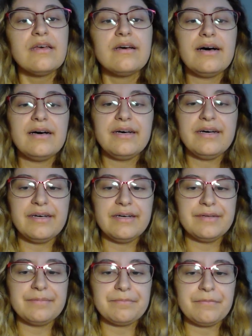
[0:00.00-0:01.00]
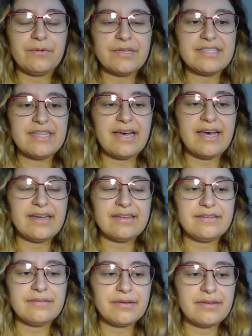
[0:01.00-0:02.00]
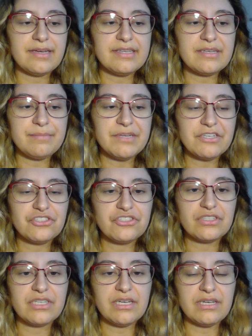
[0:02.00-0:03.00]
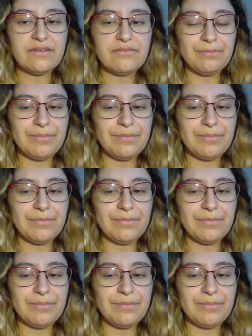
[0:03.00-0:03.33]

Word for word: um was that it's a mixture of